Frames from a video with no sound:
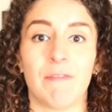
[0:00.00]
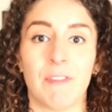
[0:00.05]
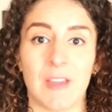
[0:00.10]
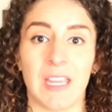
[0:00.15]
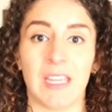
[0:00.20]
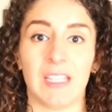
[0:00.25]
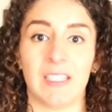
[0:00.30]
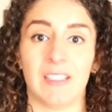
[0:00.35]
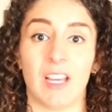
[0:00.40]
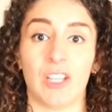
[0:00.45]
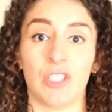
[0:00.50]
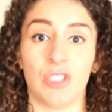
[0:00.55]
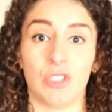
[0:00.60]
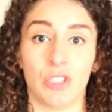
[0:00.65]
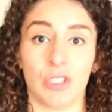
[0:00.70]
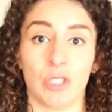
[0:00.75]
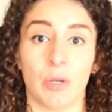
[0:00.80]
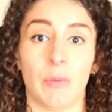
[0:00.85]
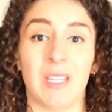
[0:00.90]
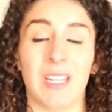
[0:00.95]
thing that
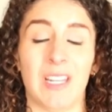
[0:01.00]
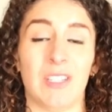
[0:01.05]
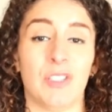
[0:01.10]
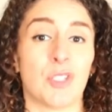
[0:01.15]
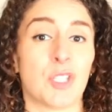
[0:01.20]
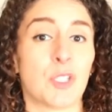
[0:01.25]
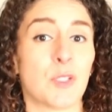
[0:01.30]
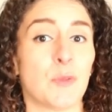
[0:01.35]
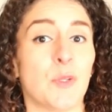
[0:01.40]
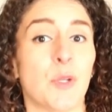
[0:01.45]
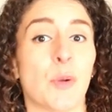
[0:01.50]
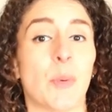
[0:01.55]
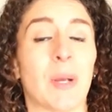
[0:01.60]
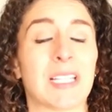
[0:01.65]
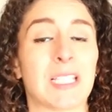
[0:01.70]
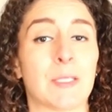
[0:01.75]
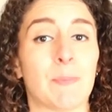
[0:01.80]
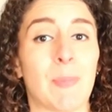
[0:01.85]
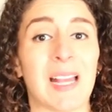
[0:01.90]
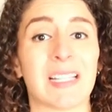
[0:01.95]
you're doing and you, you
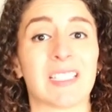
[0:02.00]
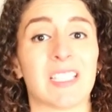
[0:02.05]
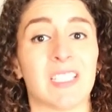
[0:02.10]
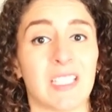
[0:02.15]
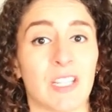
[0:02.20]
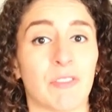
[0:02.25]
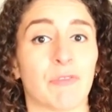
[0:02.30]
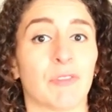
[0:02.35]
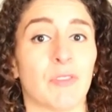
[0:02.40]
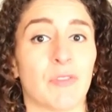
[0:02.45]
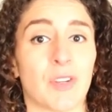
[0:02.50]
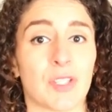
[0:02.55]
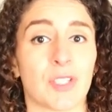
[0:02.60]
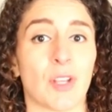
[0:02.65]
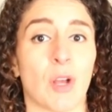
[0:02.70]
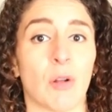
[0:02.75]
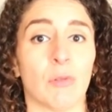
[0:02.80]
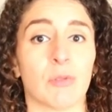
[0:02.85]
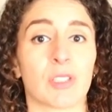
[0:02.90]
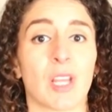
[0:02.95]
expect a different
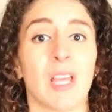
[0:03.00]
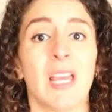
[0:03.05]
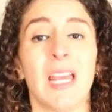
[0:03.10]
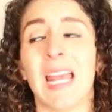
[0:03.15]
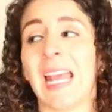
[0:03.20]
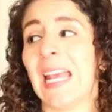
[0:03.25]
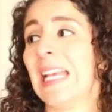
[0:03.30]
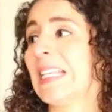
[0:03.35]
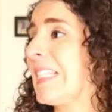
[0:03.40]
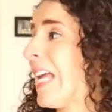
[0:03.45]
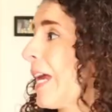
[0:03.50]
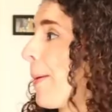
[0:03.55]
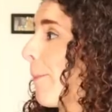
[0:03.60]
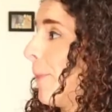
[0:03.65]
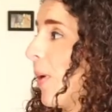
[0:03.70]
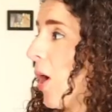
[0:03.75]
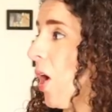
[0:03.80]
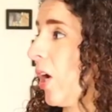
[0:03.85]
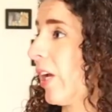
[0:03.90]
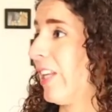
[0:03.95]
result it's
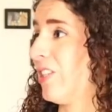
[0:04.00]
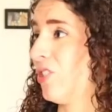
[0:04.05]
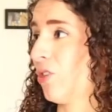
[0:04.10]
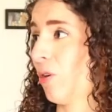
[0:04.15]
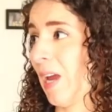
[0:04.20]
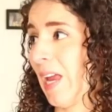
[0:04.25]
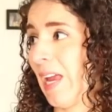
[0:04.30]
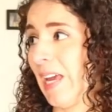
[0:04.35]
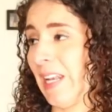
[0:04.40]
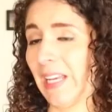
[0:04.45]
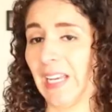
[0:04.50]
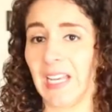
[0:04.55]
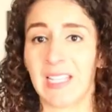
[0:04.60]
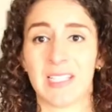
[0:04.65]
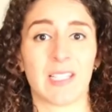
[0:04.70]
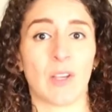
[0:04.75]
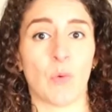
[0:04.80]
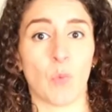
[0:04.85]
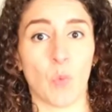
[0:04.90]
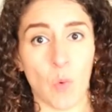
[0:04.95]
like banging your head
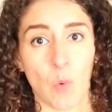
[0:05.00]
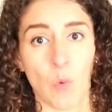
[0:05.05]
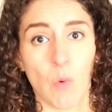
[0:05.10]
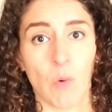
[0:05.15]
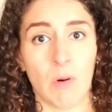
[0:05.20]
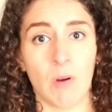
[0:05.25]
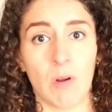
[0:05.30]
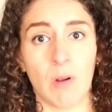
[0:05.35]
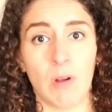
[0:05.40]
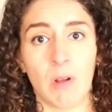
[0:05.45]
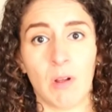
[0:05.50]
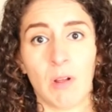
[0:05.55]
against the wall